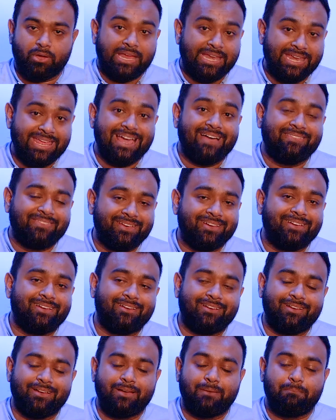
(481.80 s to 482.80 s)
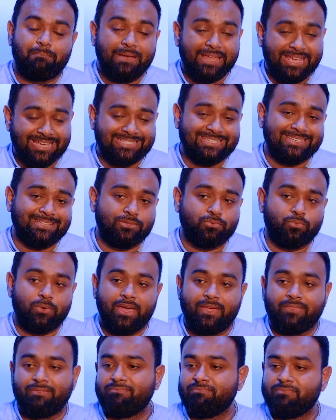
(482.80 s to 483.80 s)
any other places
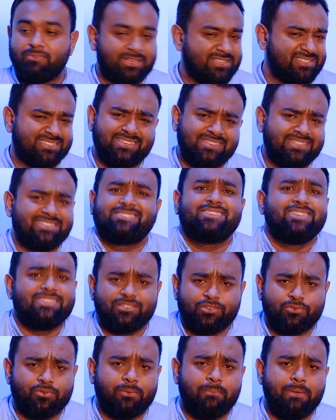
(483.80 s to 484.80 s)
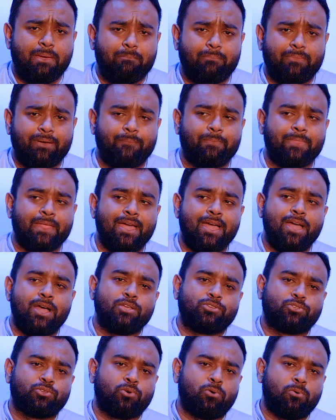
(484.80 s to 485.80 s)
where it's easy to remember.
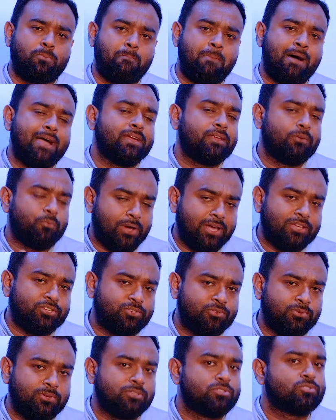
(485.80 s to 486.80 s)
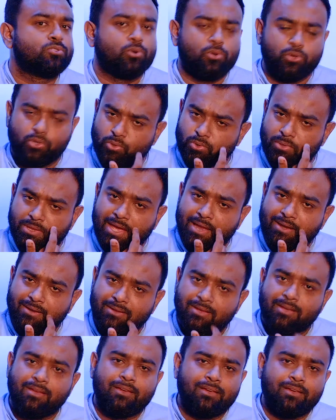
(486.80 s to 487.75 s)
So my advice to you is don't do that.